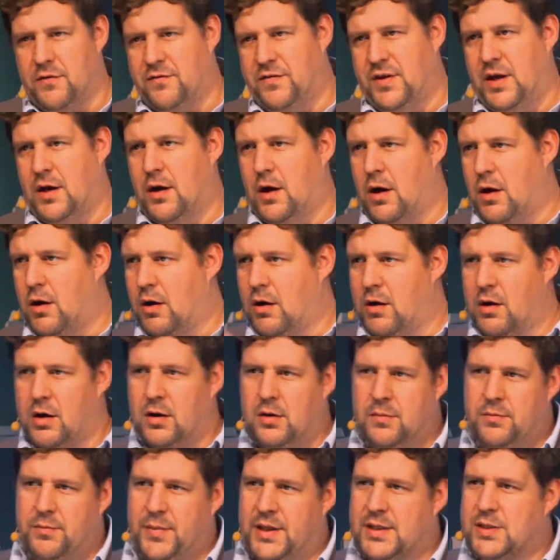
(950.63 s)

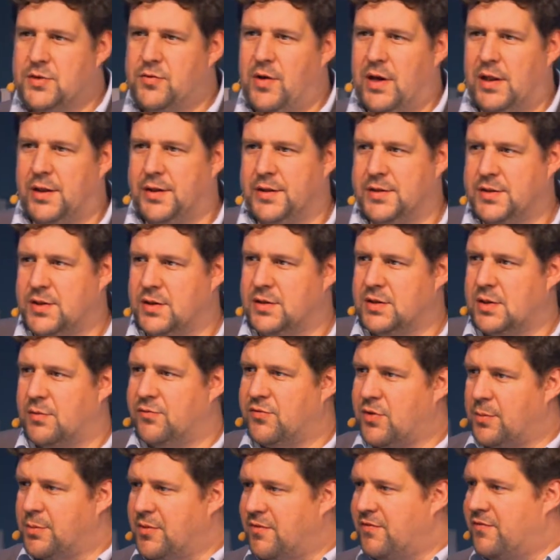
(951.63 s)
VR, mixed reality system
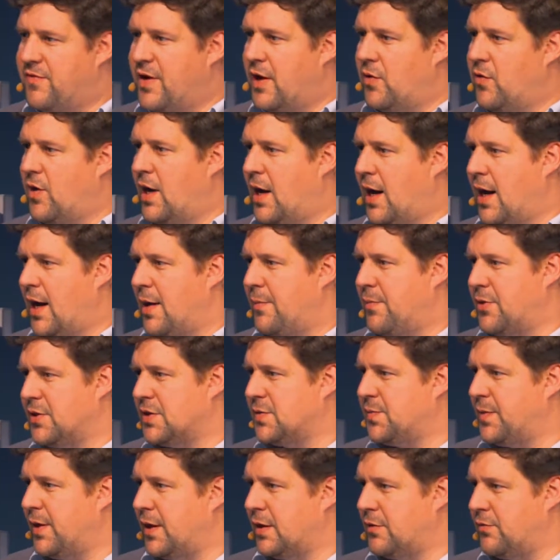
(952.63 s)
from a very high
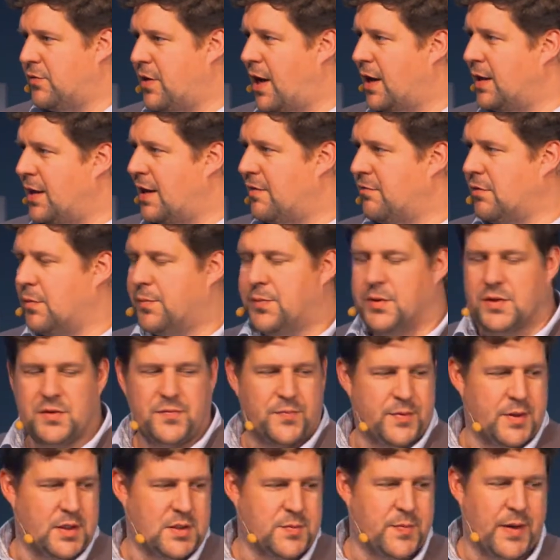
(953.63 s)
level
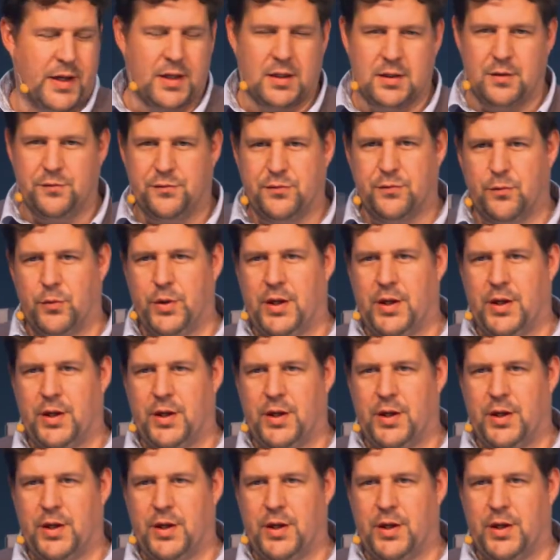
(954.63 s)
perspective,